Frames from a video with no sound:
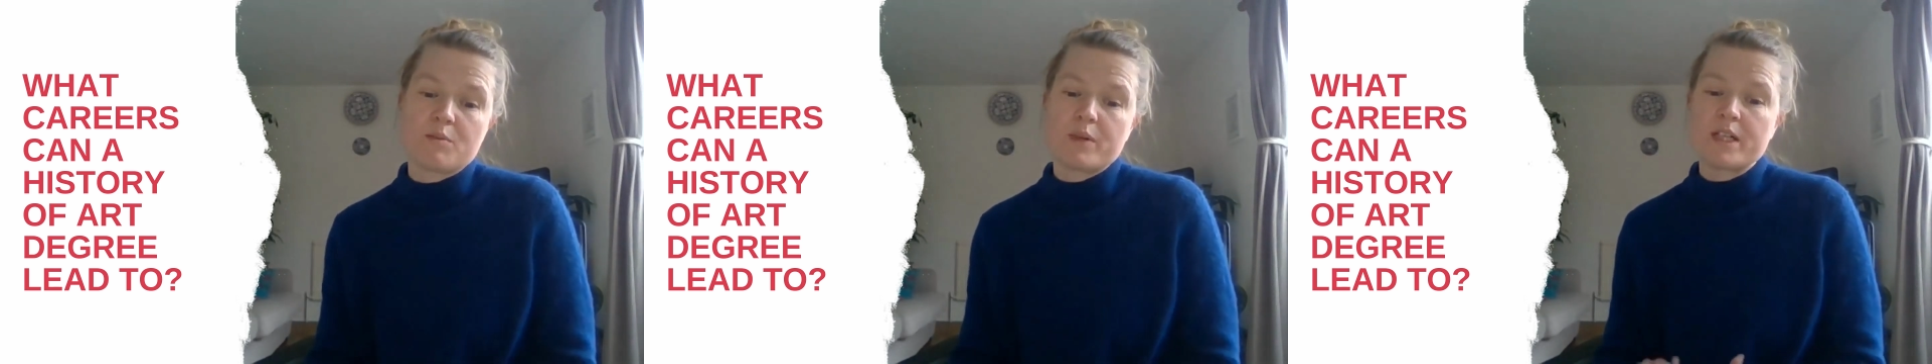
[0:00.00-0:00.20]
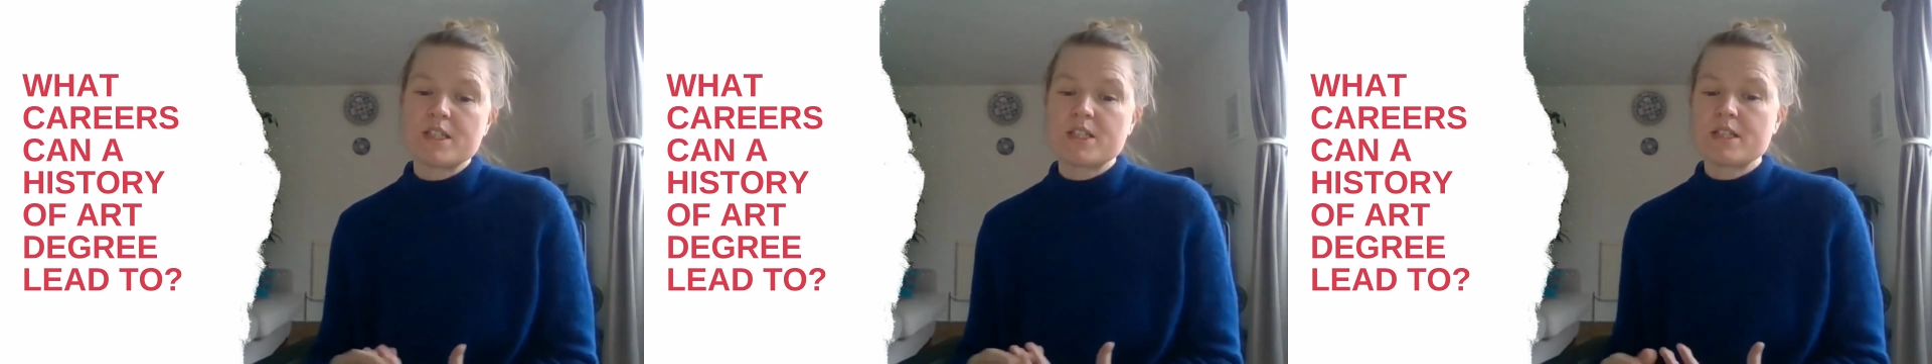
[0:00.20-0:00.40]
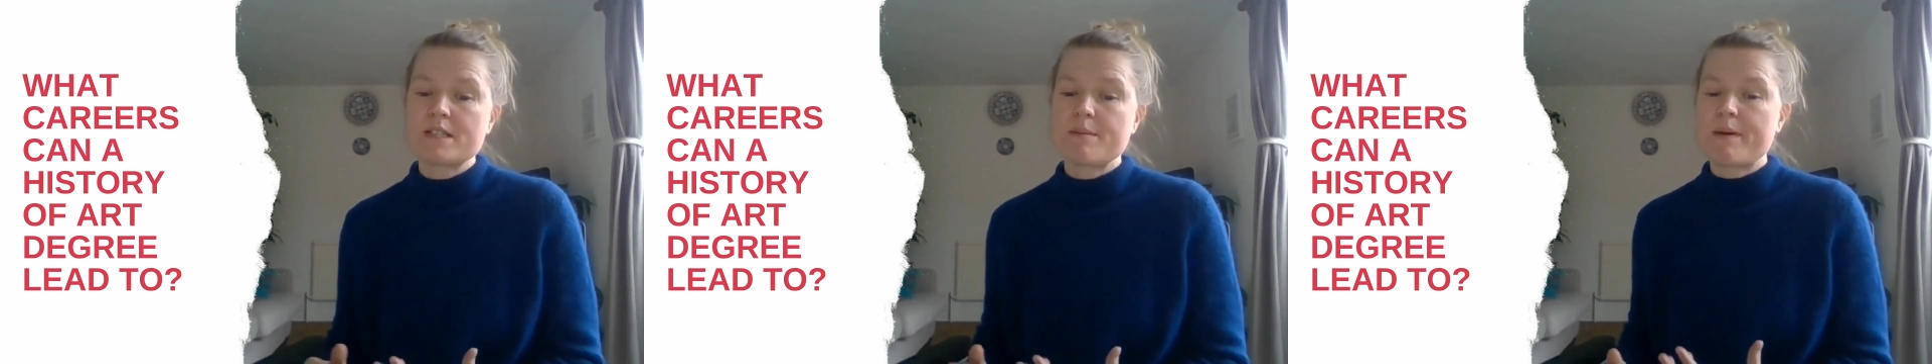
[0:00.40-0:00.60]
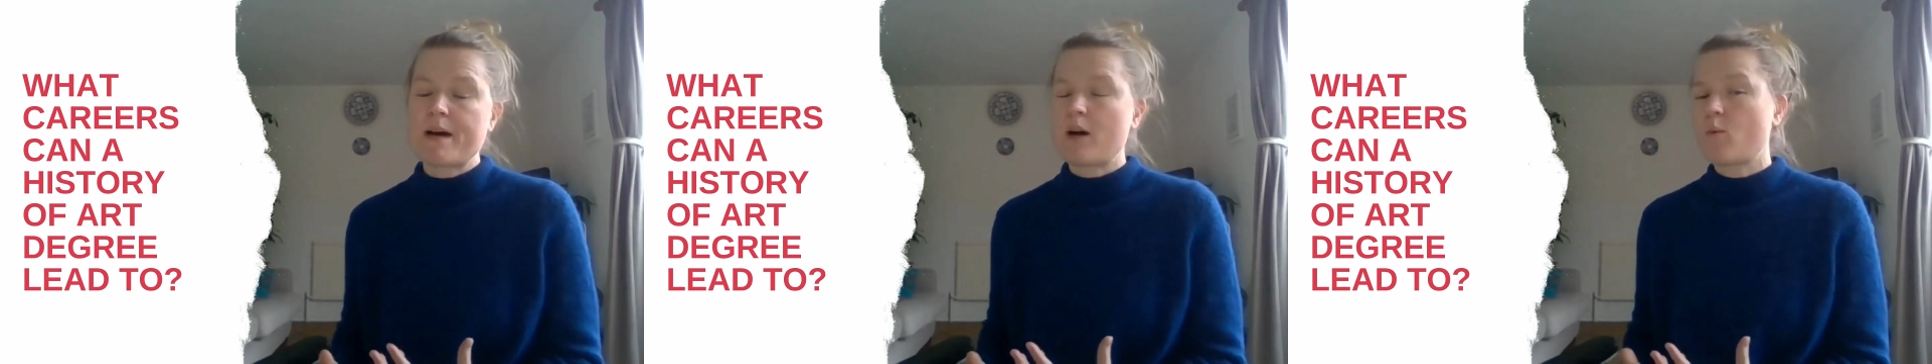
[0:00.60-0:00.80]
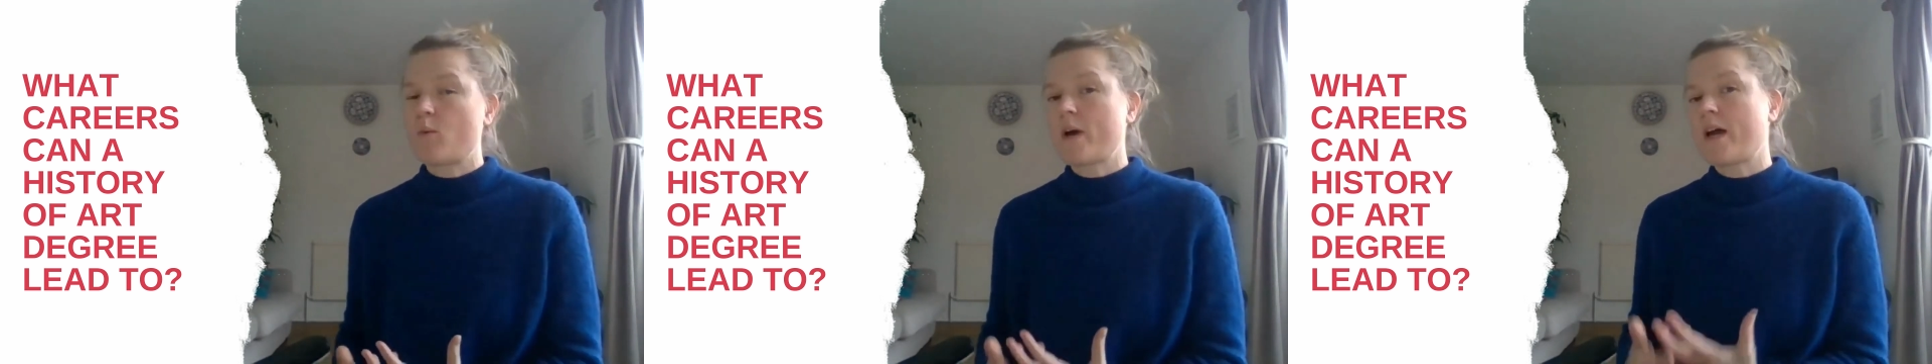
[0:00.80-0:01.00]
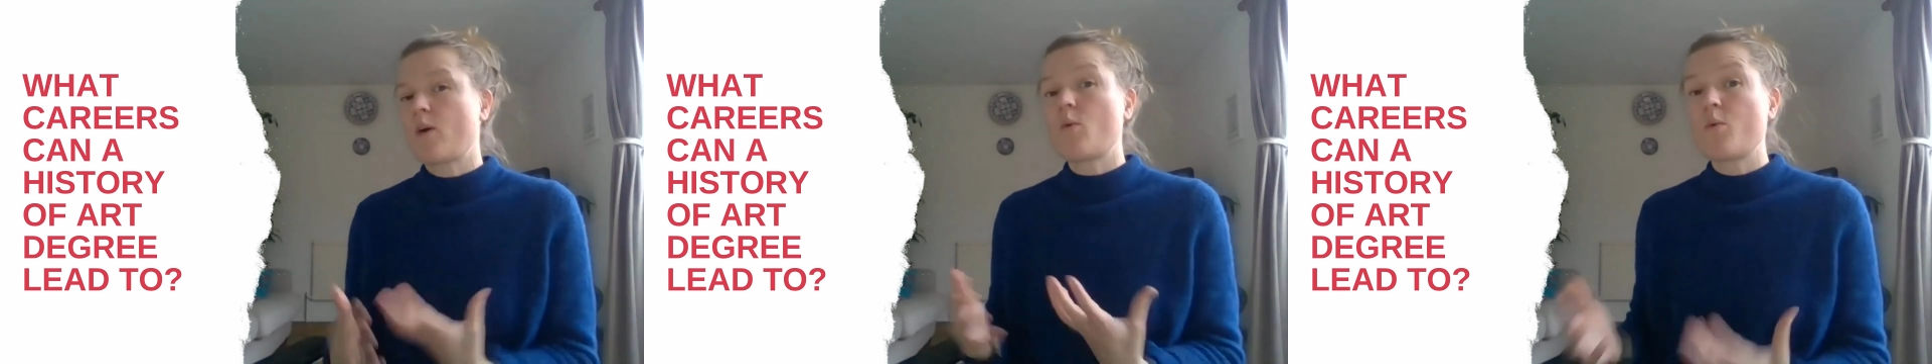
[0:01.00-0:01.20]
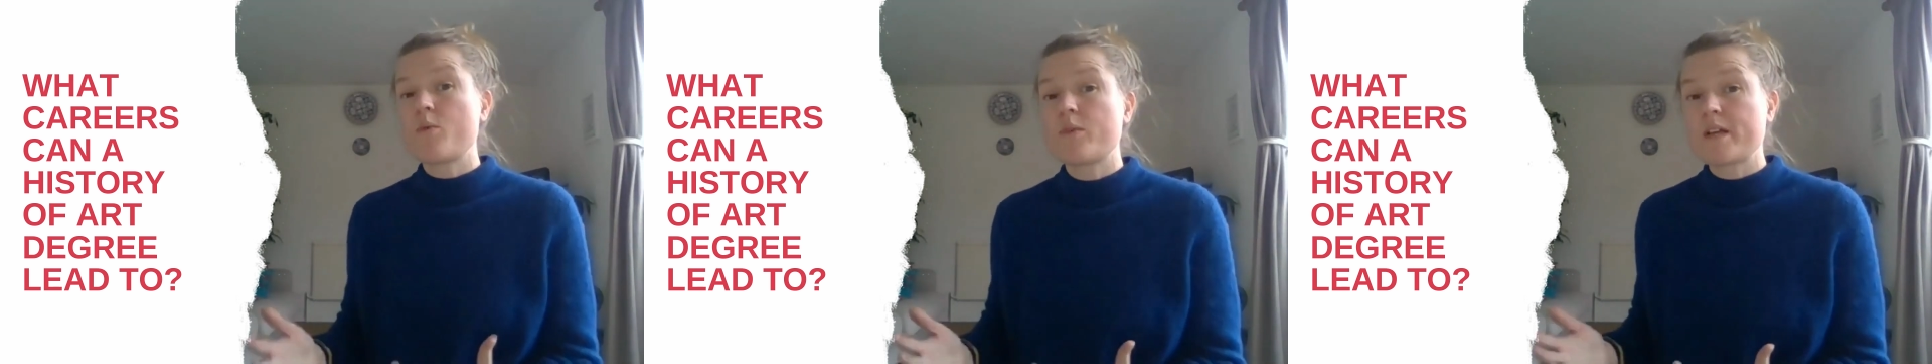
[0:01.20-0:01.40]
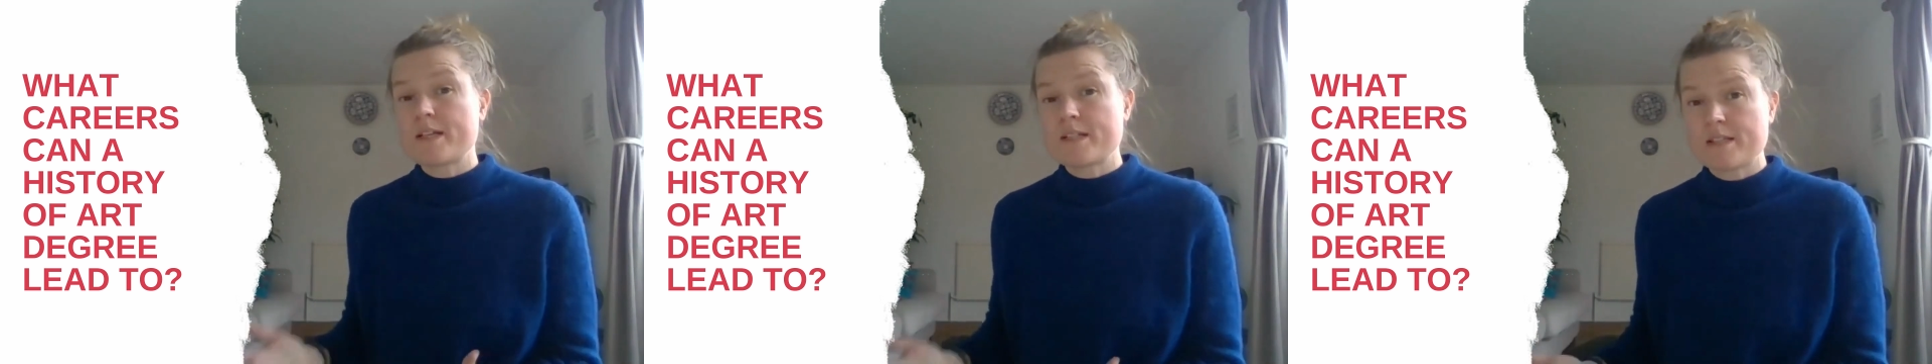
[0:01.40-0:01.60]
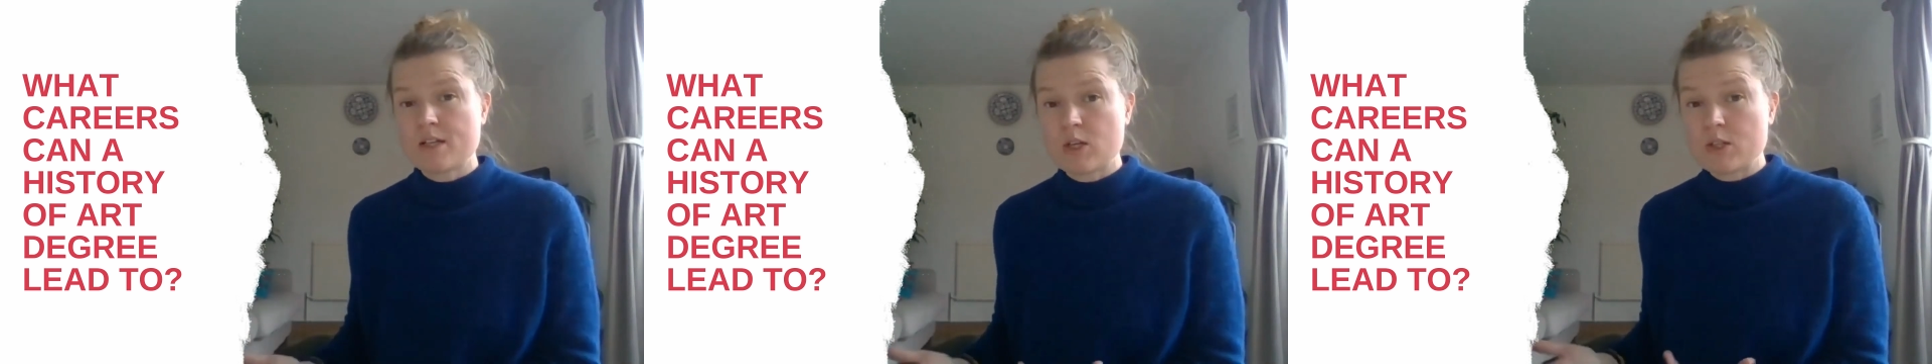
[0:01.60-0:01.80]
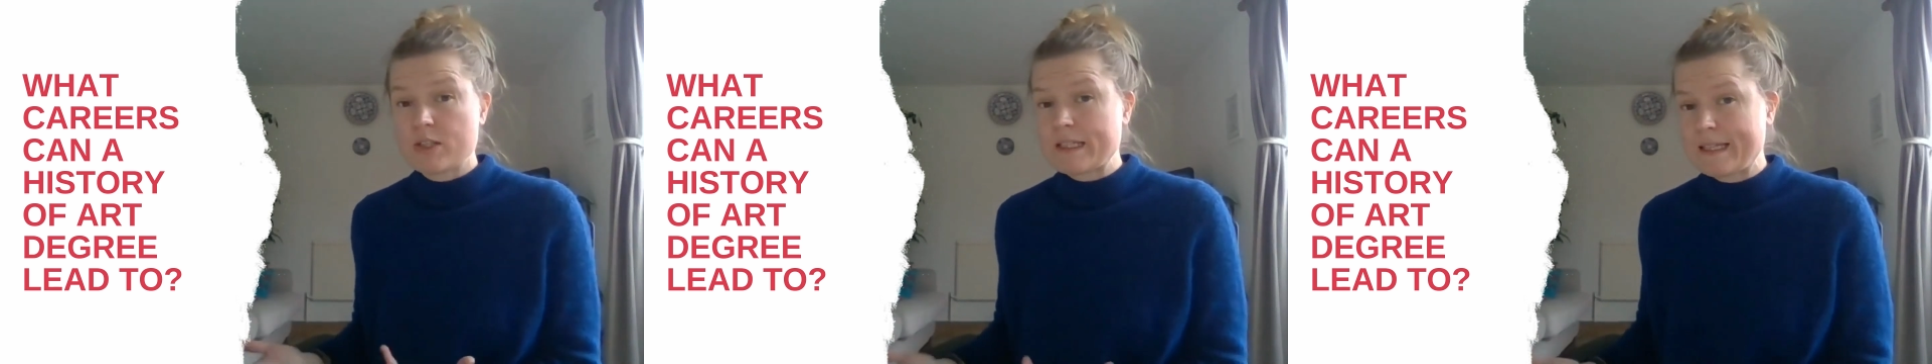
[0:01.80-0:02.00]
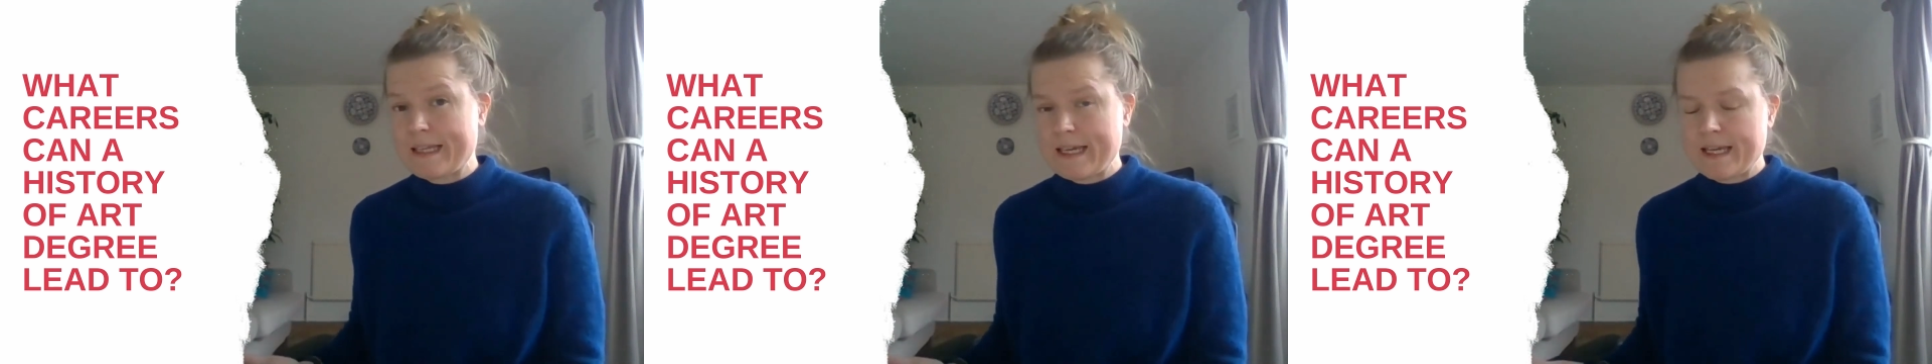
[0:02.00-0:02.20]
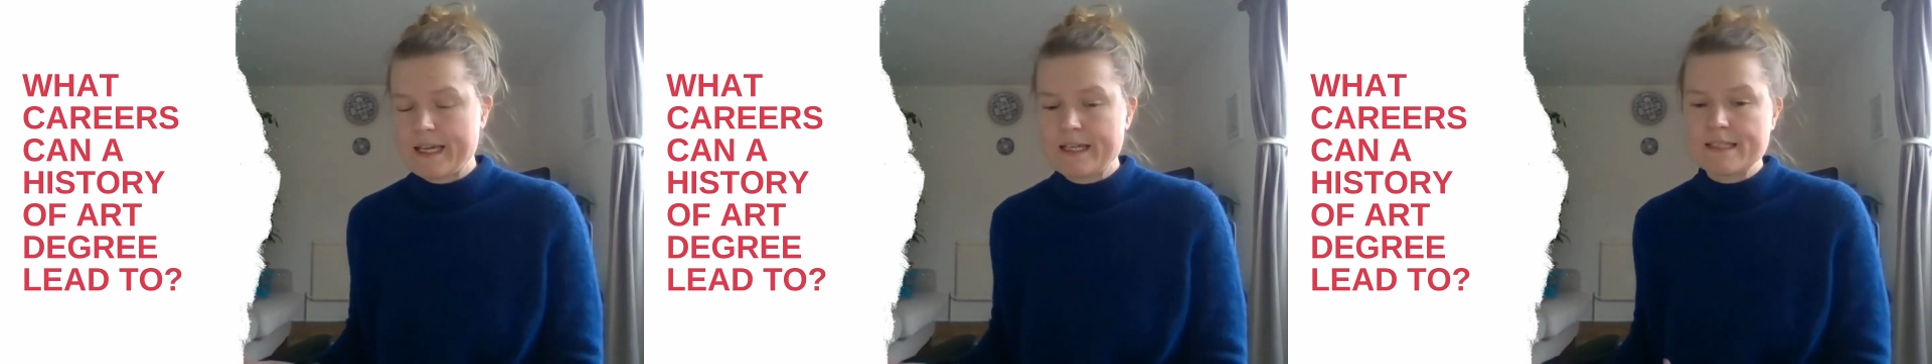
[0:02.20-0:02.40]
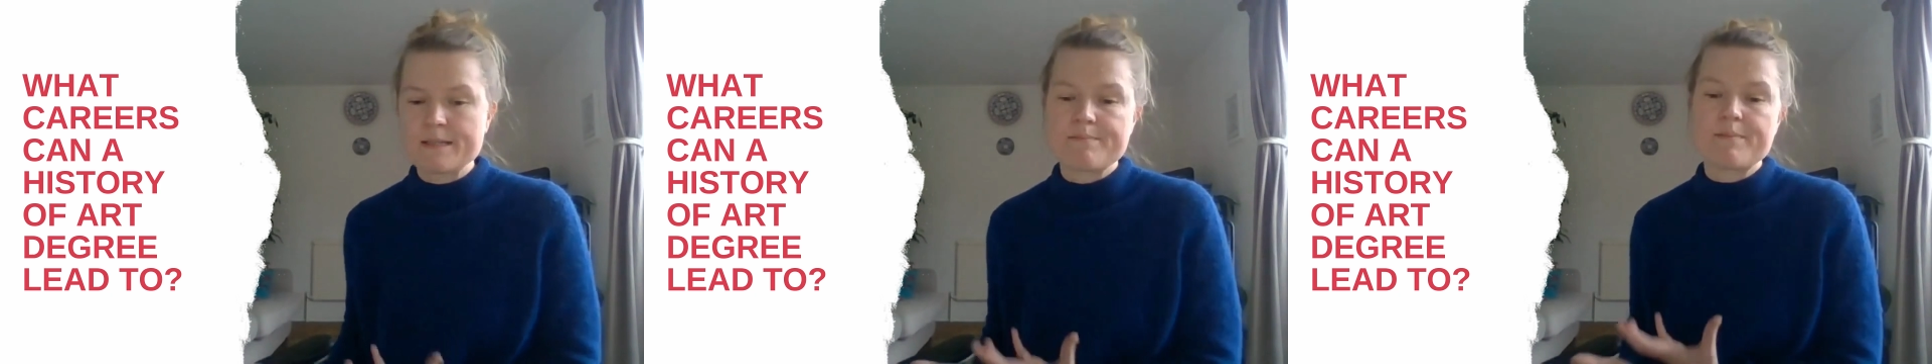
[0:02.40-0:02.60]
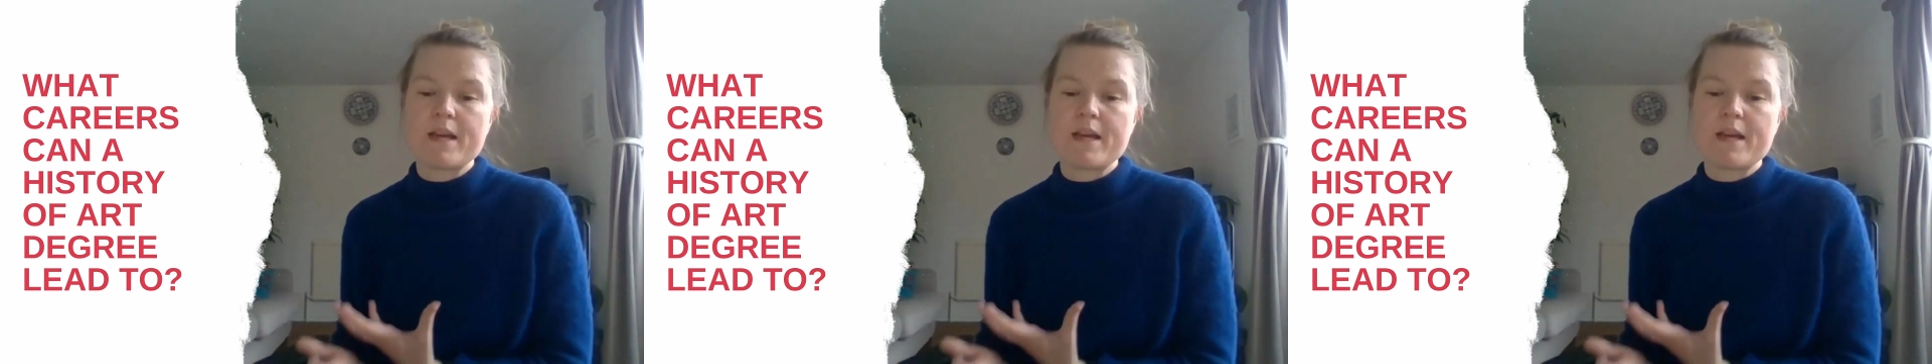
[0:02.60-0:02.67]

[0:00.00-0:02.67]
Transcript: which is about where all this could lead